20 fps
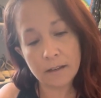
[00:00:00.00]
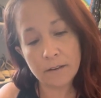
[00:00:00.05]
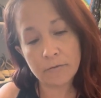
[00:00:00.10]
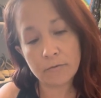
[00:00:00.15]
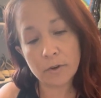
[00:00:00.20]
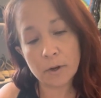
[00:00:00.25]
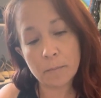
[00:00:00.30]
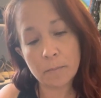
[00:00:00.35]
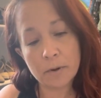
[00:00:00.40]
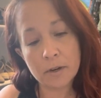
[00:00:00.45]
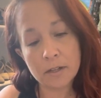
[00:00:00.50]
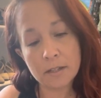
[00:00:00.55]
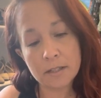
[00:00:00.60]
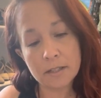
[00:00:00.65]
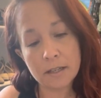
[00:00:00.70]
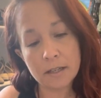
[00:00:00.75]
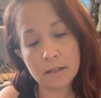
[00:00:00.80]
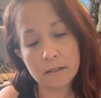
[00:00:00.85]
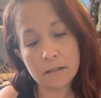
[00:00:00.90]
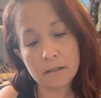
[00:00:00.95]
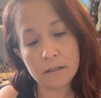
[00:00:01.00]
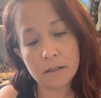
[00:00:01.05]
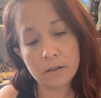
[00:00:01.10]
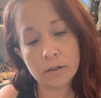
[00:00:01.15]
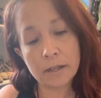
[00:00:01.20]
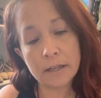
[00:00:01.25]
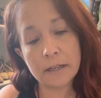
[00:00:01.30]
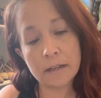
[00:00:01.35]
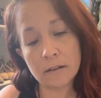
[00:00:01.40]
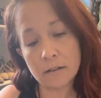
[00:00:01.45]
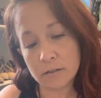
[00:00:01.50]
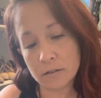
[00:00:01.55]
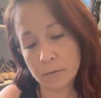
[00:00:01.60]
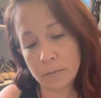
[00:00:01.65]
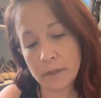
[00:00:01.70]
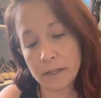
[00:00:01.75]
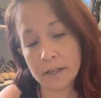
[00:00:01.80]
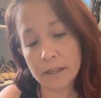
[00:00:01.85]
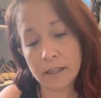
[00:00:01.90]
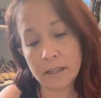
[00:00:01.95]
For a person, it could also
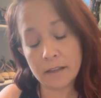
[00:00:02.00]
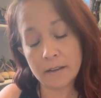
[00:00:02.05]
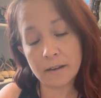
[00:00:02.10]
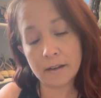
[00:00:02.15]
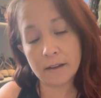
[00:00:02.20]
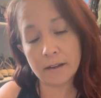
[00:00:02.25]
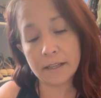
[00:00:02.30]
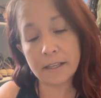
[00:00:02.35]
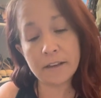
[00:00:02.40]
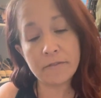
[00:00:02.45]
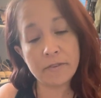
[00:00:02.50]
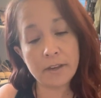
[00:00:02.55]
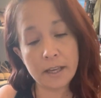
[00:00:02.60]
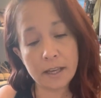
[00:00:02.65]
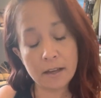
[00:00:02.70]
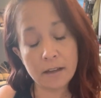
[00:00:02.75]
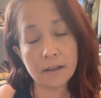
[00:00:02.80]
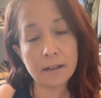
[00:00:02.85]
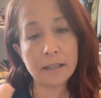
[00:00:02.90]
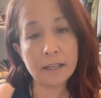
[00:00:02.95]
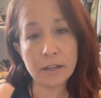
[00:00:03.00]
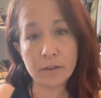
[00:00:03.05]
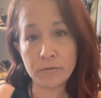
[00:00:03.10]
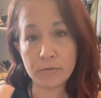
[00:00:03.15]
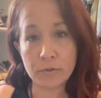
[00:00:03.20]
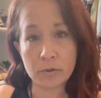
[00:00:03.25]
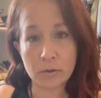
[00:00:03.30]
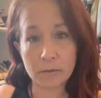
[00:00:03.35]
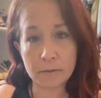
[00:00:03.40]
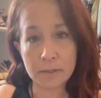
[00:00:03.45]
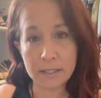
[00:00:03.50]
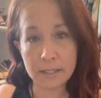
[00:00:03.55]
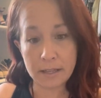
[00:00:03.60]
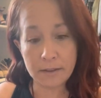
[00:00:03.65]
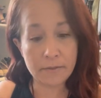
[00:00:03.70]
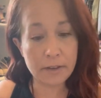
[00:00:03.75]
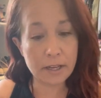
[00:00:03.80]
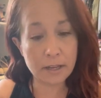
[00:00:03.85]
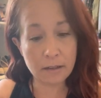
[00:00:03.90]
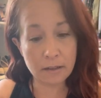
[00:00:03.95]
be a giving, a gift, or
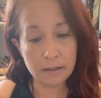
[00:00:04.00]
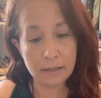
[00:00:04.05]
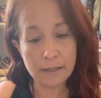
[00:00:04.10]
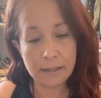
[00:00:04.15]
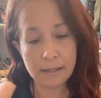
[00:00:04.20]
receiving.